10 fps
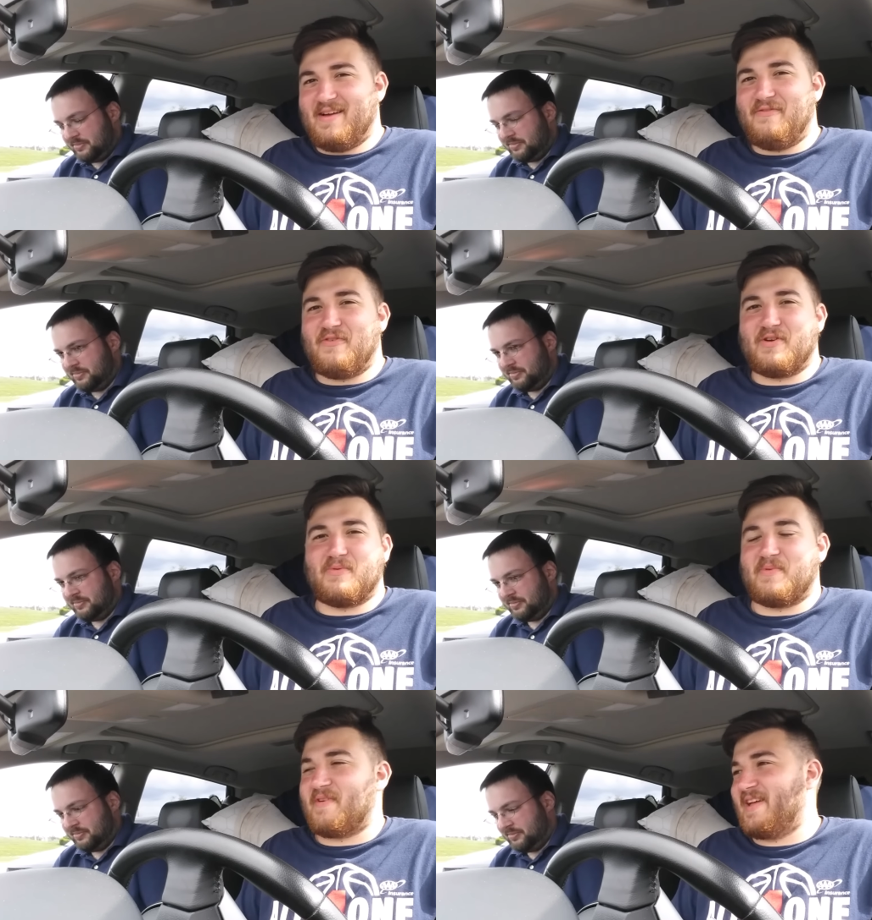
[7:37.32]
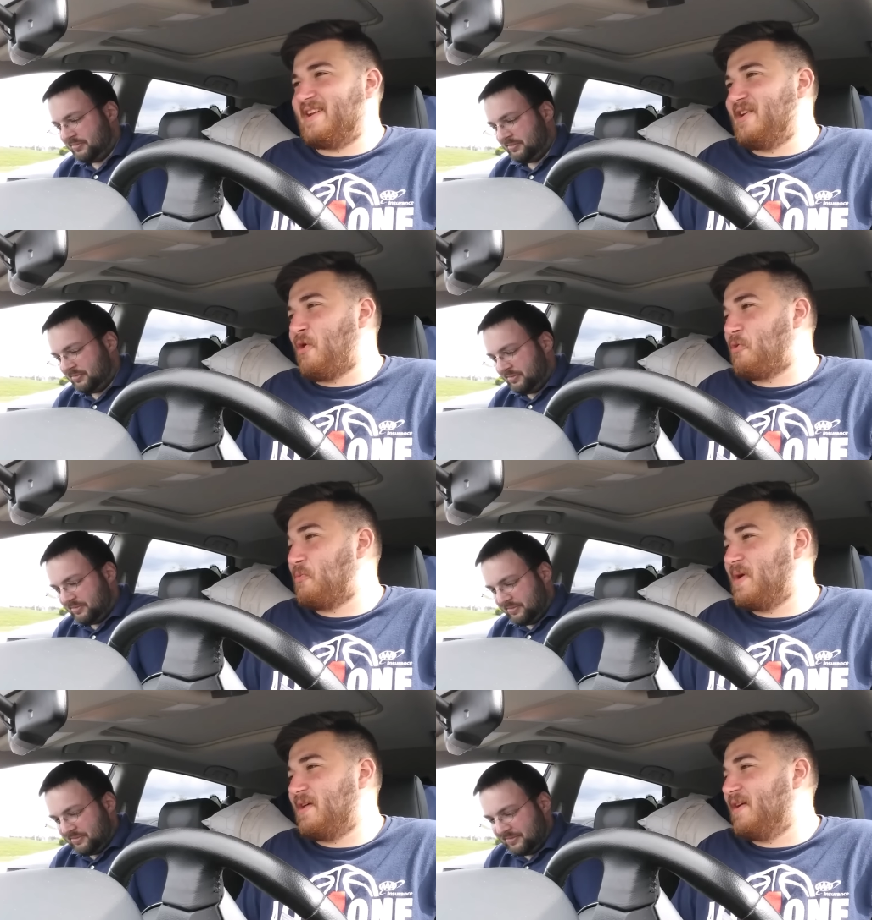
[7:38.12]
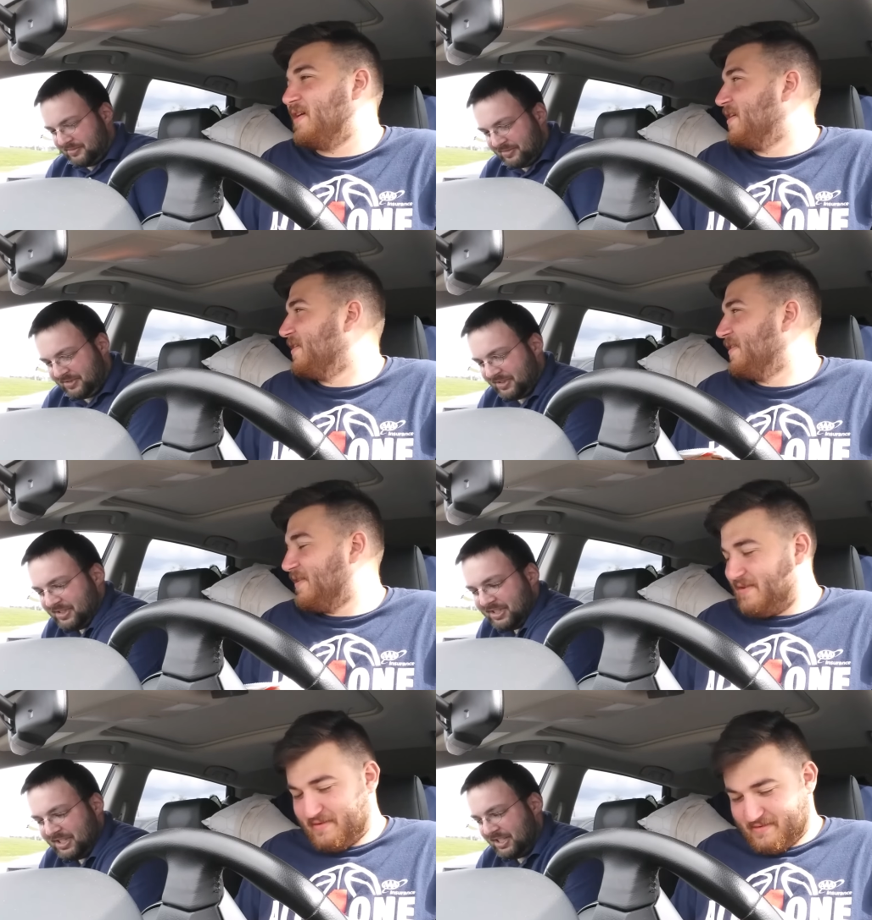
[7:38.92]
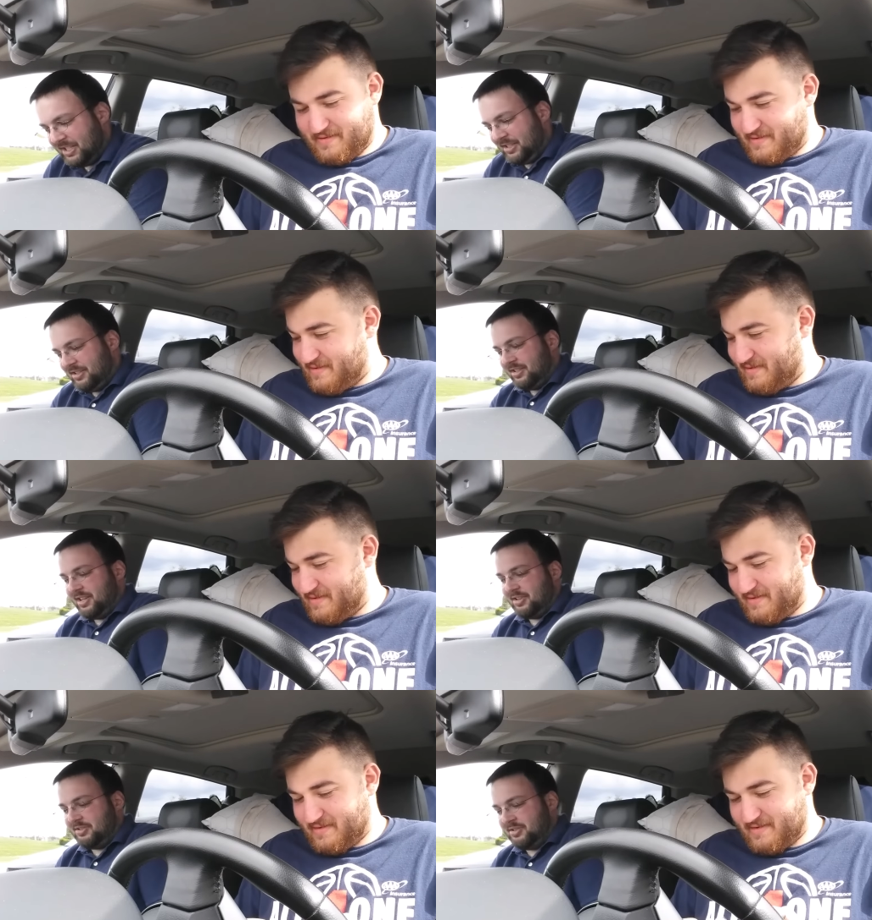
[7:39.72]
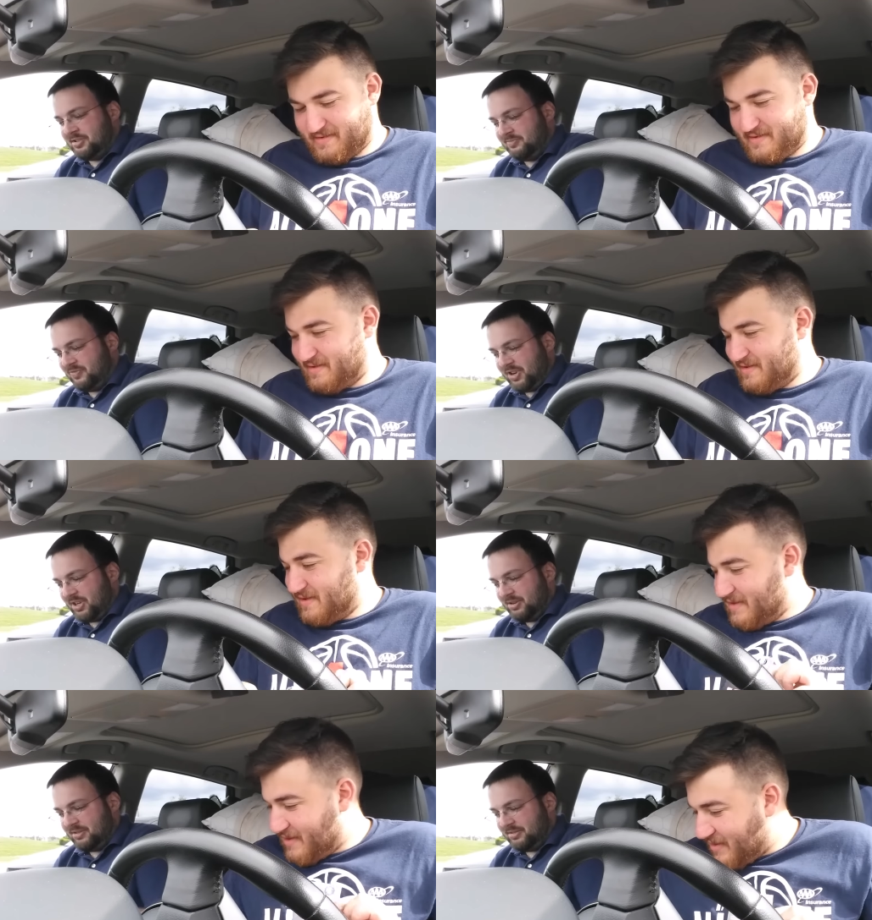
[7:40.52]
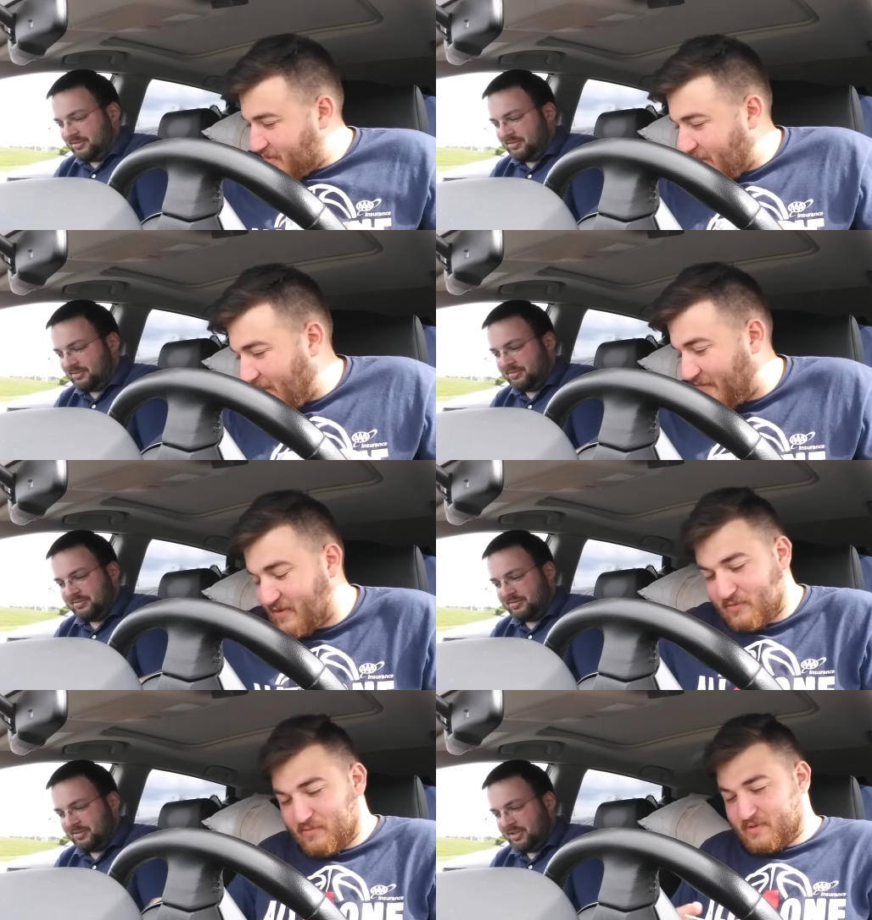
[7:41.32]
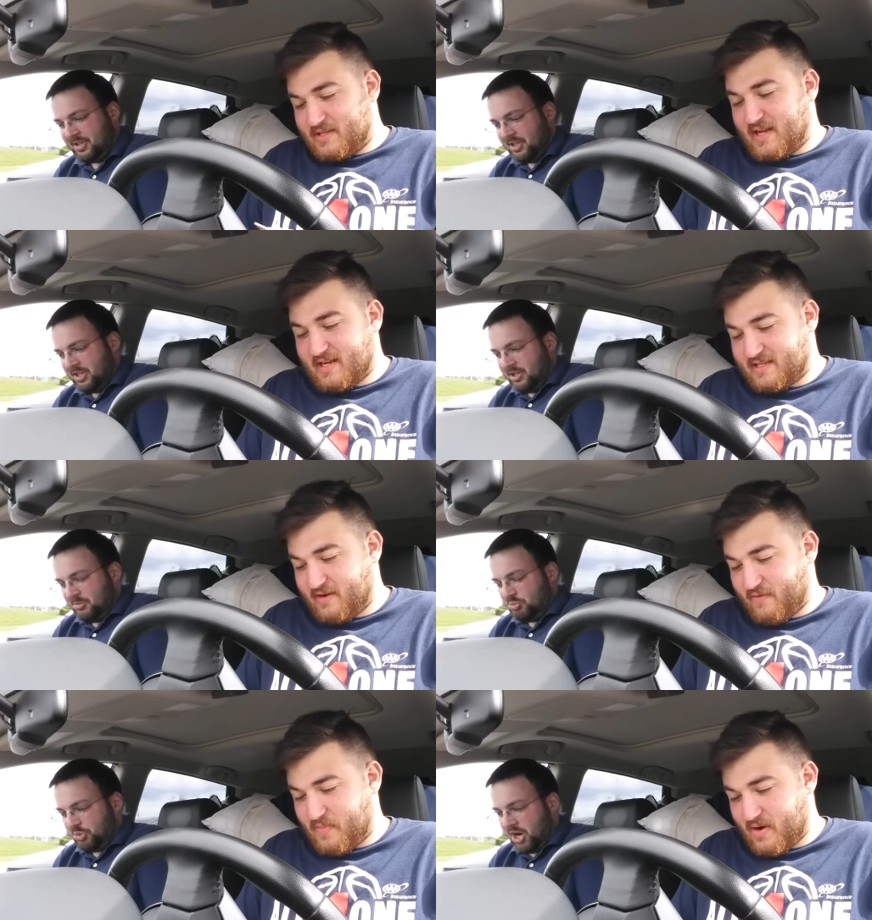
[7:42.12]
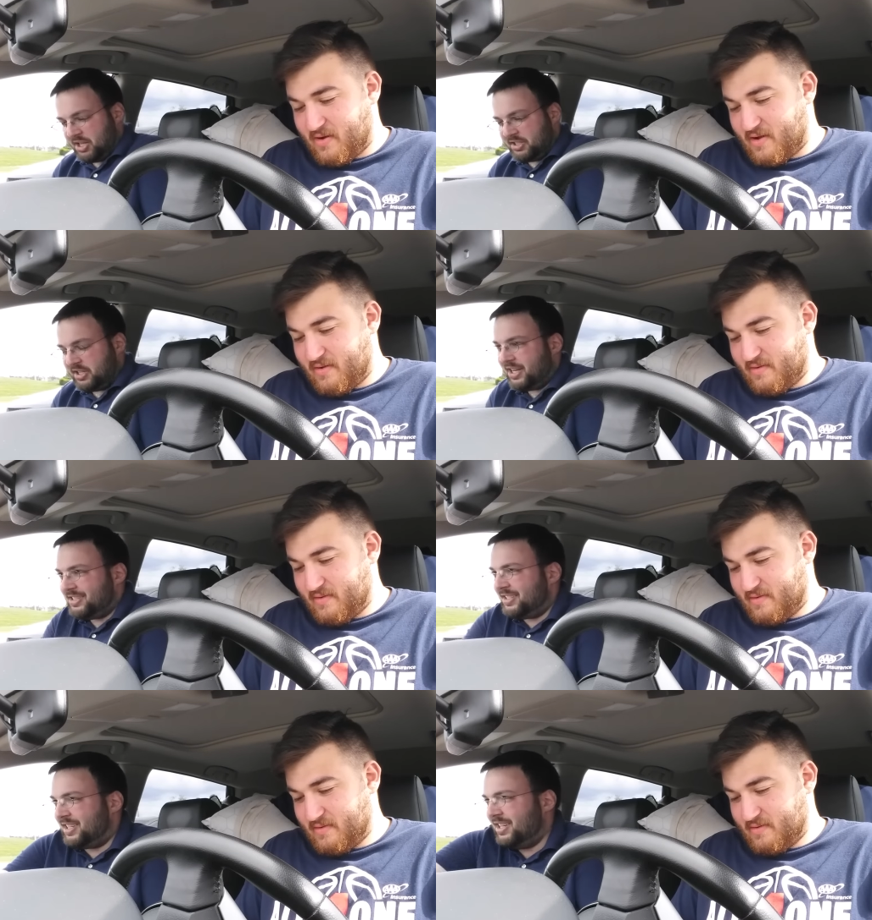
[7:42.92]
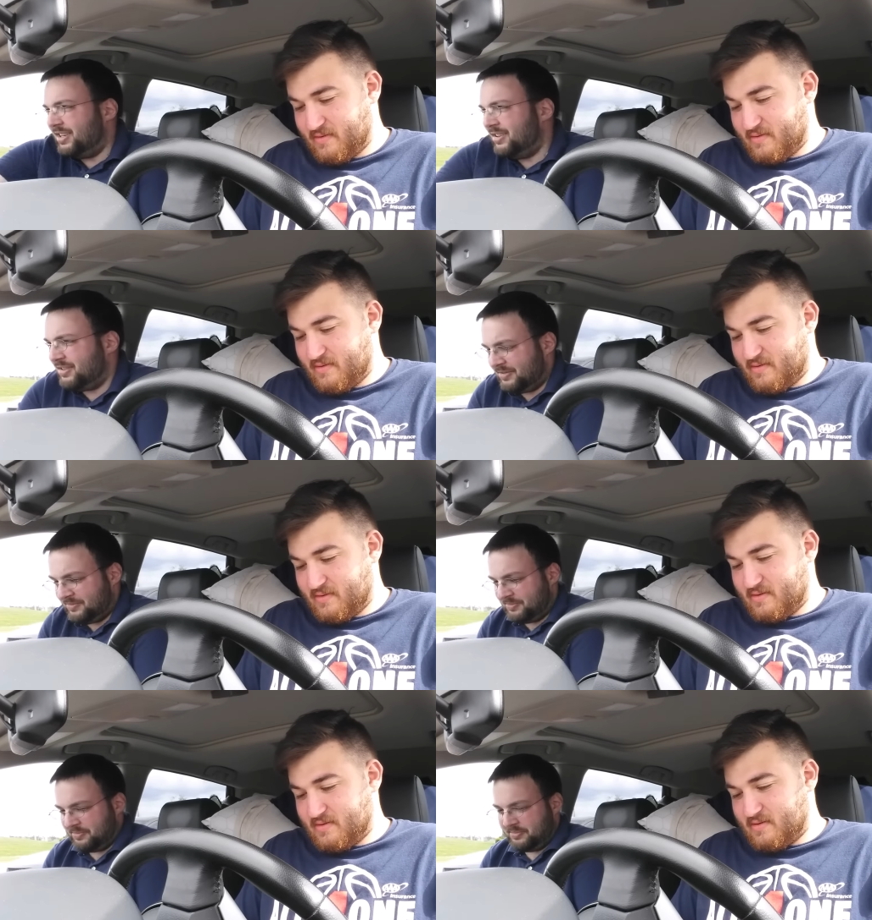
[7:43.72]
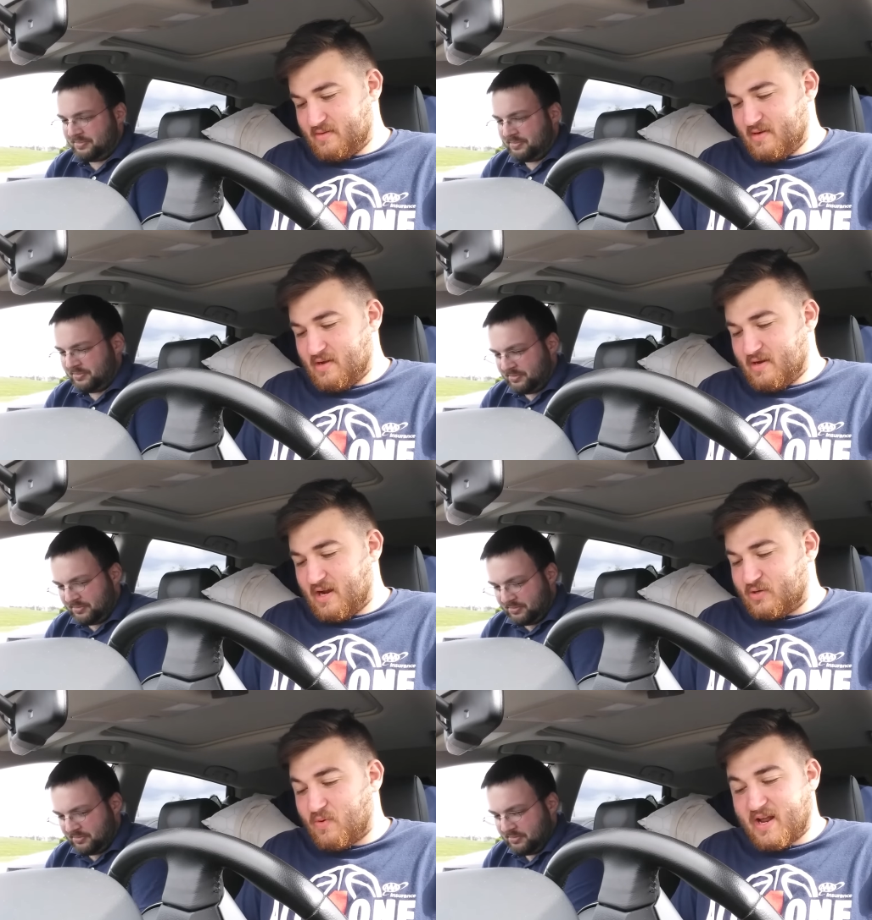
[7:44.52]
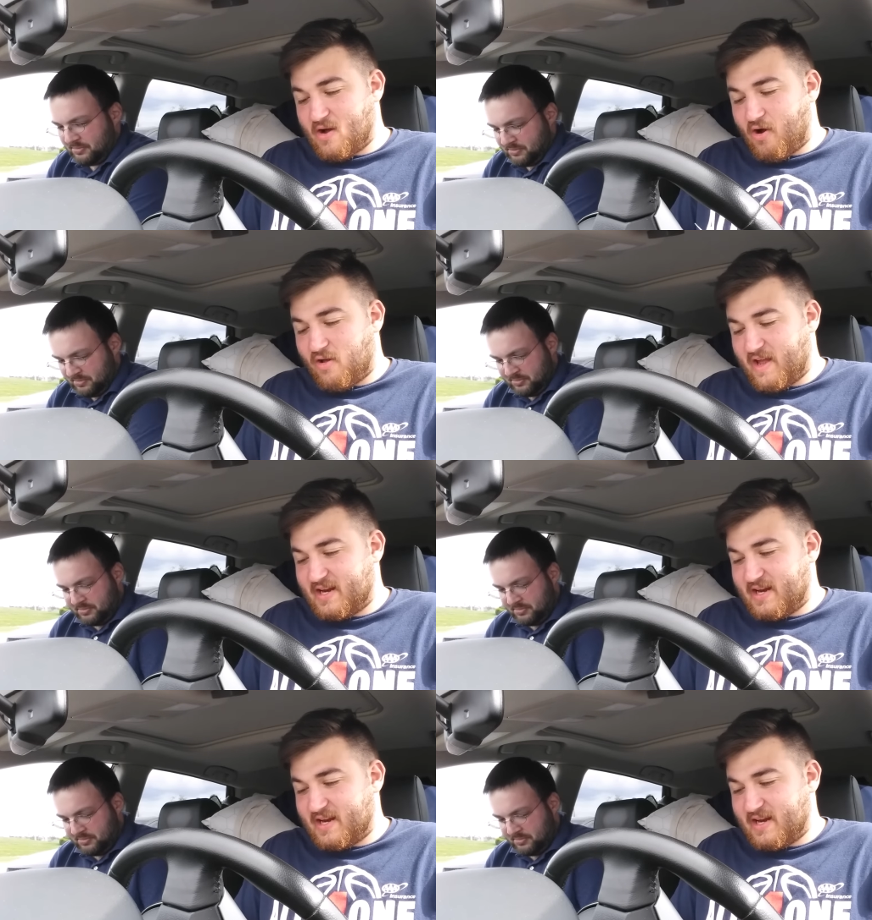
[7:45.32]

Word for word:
Speaker 1: How fun it would be I hit another Bayley.
Speaker 2: I'll fucking.
Speaker 1: If this one was like a silver. Bronze
Speaker 2: Tyson Kidd.
Speaker 1: I just want all